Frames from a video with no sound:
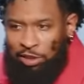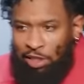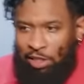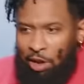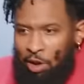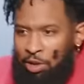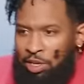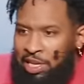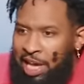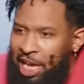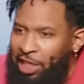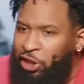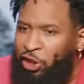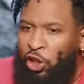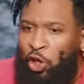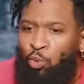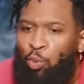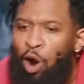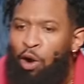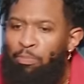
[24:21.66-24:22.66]
to know, yes,
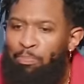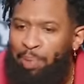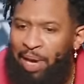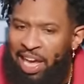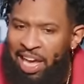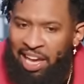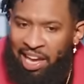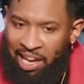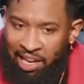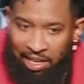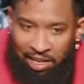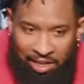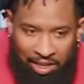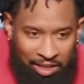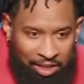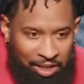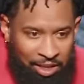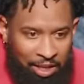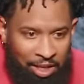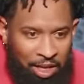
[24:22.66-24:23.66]
you want big,
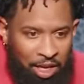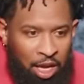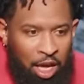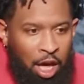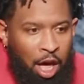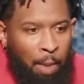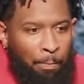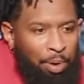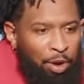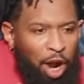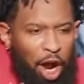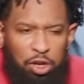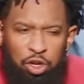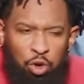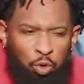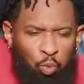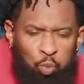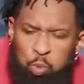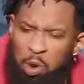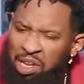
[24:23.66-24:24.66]
but are you
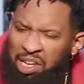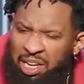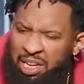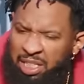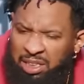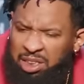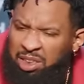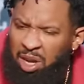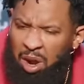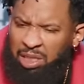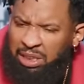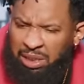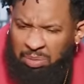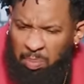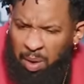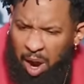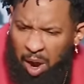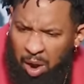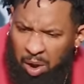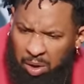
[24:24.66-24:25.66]
willing to start
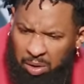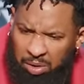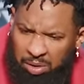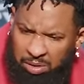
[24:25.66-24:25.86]
small?